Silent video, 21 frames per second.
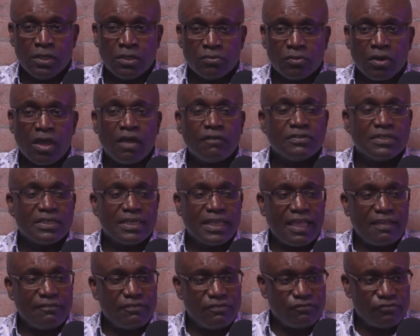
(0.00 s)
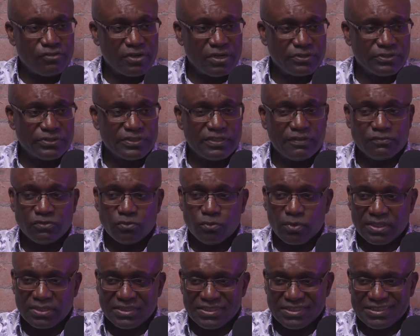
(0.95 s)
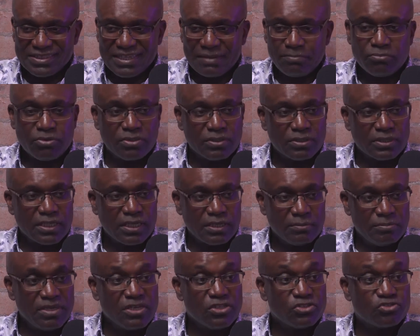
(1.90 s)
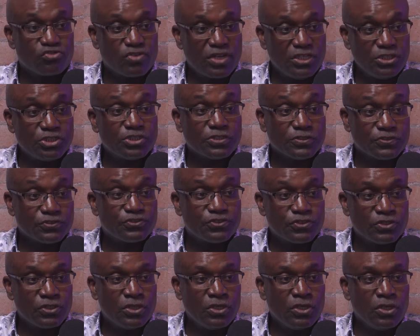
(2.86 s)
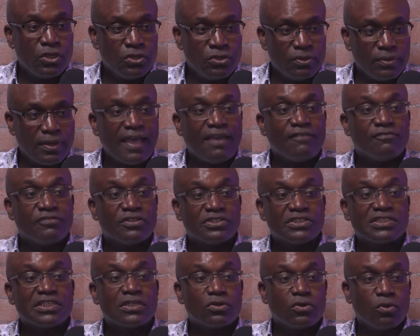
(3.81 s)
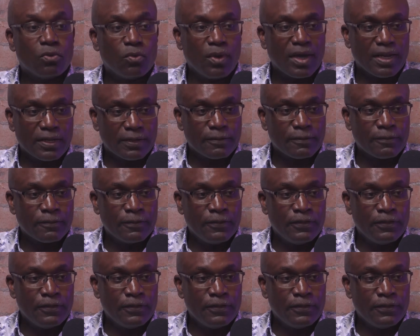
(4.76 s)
Rather than having 371 separate administrations, you have the single one.